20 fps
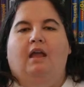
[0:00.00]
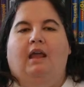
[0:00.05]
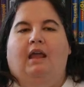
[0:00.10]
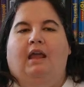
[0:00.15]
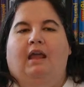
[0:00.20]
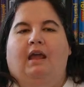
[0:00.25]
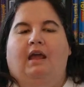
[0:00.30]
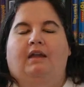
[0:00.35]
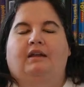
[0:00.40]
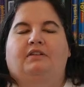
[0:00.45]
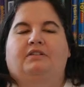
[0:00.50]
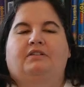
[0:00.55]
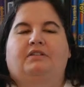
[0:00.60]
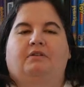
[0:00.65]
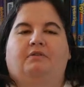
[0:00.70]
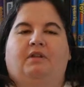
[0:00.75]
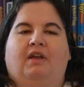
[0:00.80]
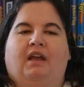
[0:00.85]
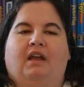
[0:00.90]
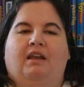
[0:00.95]
And
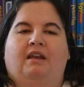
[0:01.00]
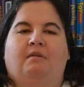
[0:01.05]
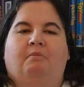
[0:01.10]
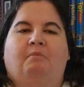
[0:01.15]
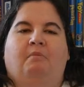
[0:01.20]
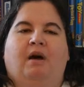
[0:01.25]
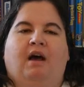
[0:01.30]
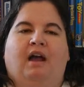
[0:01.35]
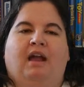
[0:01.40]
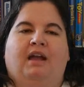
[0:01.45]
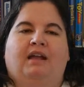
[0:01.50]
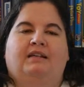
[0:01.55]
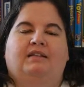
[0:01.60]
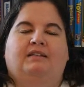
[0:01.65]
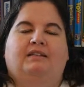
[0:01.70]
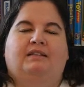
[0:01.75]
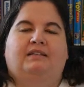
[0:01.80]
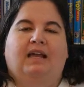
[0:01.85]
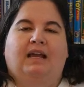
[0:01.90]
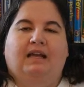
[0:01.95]
so then my
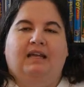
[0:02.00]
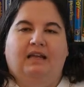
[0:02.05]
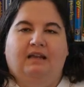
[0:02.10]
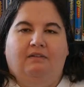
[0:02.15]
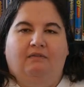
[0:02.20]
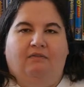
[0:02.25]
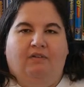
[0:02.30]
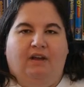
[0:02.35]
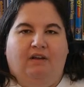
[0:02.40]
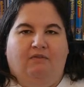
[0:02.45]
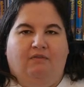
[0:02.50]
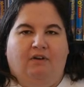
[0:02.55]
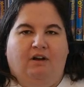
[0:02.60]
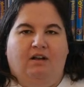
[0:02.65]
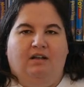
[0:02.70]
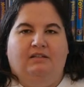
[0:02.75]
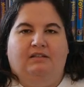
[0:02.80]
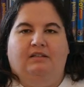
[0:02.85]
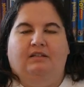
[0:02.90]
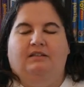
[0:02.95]
second
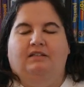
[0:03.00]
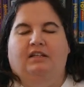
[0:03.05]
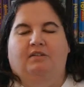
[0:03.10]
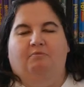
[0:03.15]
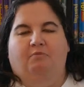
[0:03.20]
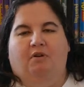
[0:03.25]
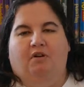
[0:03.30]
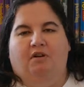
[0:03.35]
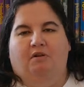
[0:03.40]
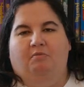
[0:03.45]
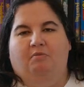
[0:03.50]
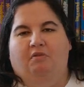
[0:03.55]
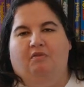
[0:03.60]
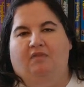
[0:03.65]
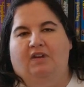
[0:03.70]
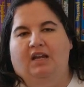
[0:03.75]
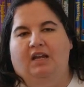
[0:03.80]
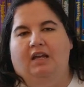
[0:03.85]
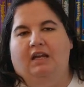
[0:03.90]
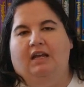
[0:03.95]
favorite Tim Burton
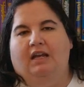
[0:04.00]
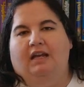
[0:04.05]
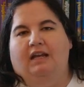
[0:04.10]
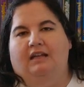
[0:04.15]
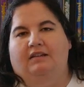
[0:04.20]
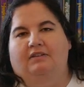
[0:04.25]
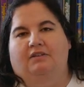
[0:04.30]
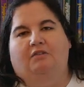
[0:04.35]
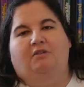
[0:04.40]
movie is